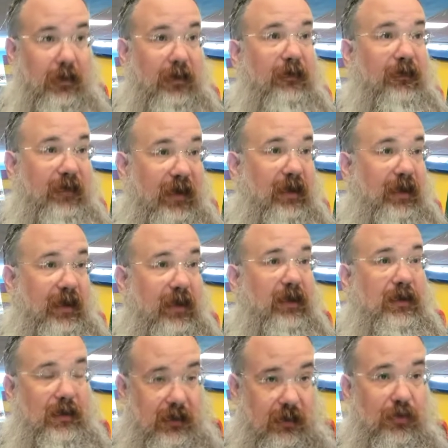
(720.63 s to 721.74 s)

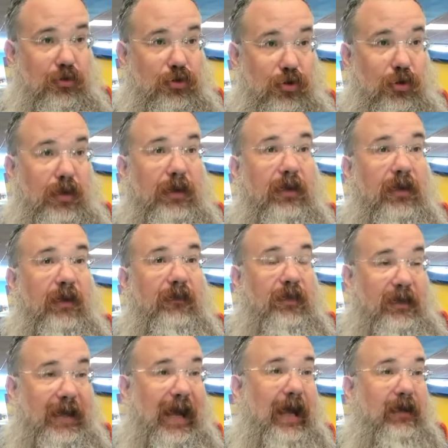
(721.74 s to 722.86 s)
feeling good. If
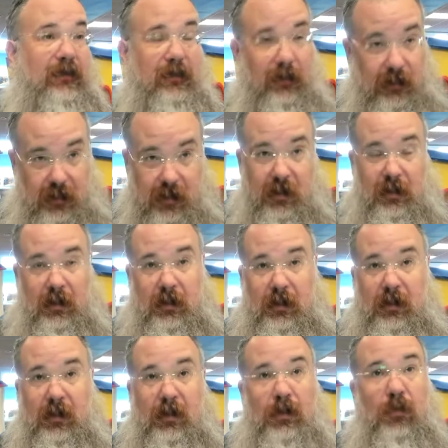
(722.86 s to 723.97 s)
you're not
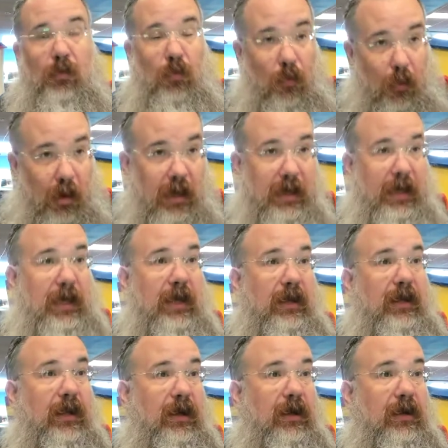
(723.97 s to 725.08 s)
walking
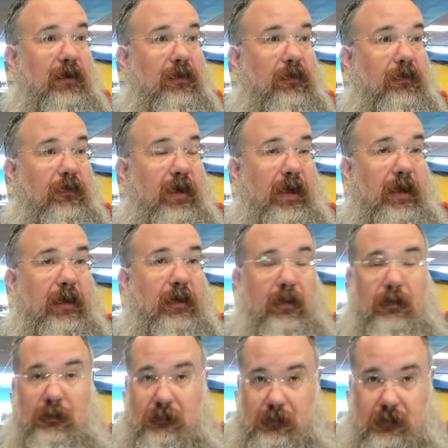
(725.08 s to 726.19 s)
in there
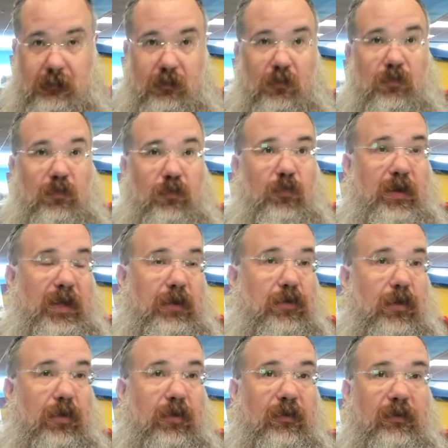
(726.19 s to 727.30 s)
with what he
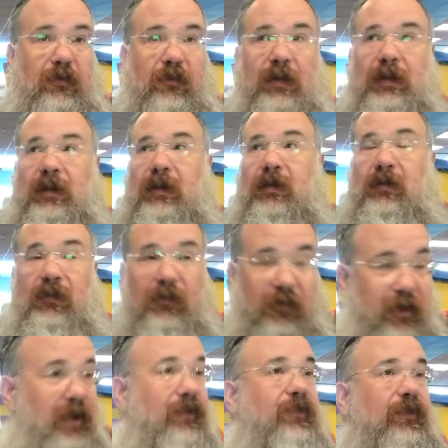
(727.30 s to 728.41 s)
calls
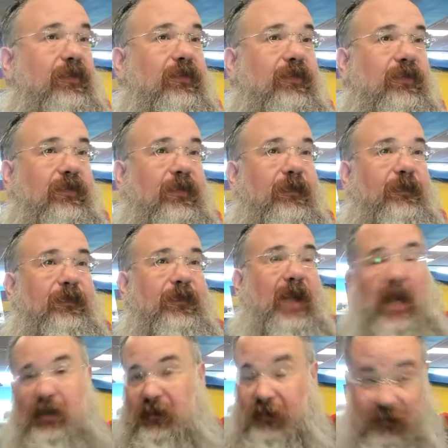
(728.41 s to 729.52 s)
zrizus
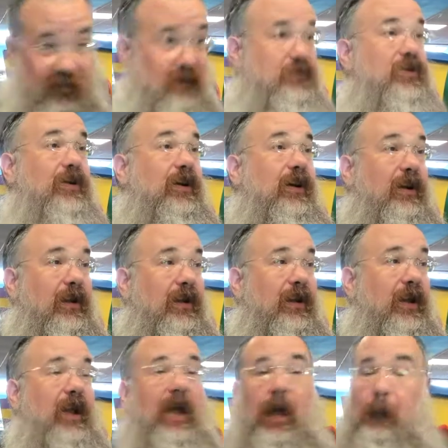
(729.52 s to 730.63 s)
and simcha
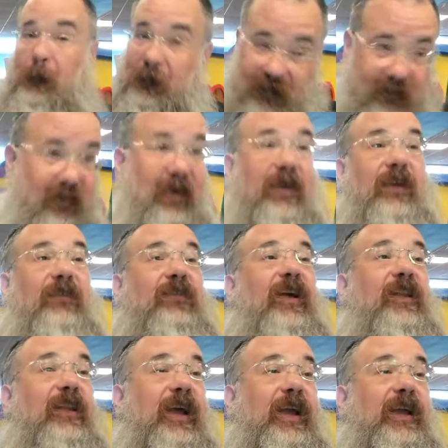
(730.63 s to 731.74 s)
and psichas
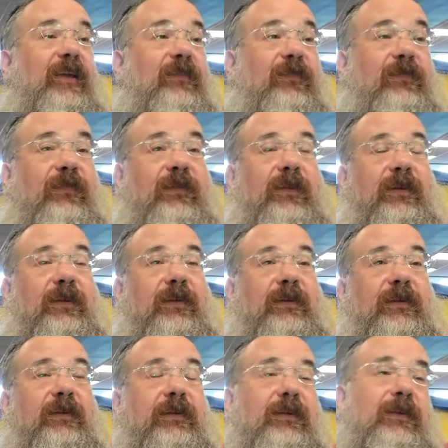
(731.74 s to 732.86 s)
halev,
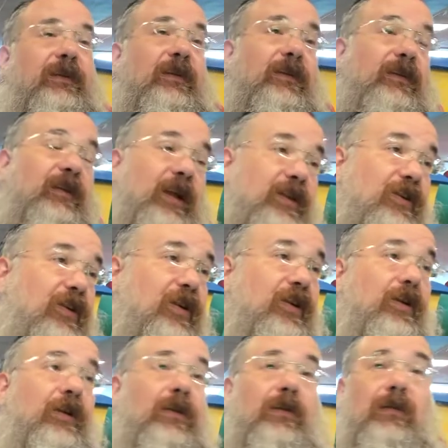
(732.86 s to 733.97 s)
then you're going
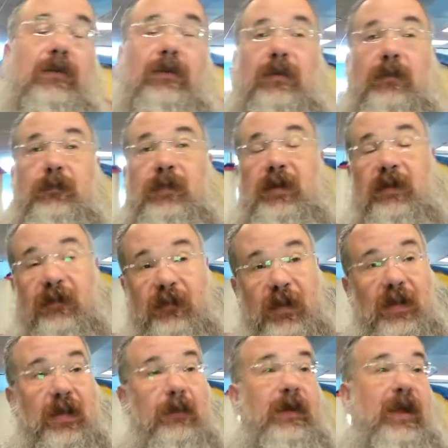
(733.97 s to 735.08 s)
to be
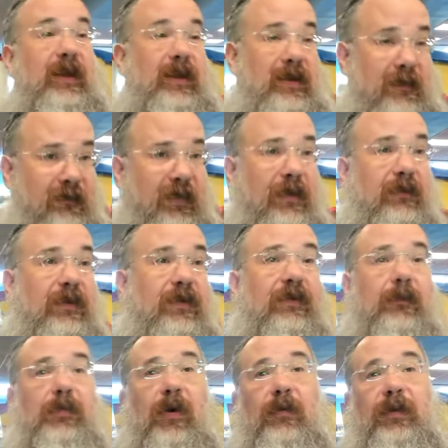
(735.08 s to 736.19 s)
defeated by an inferior
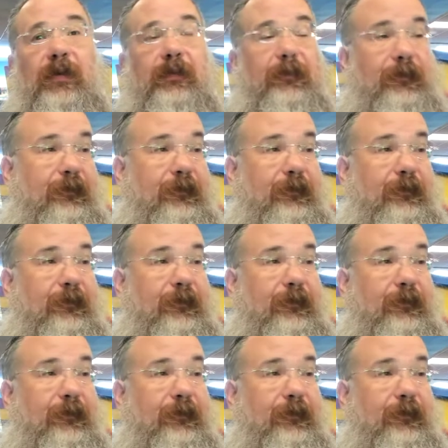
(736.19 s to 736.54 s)
opponent.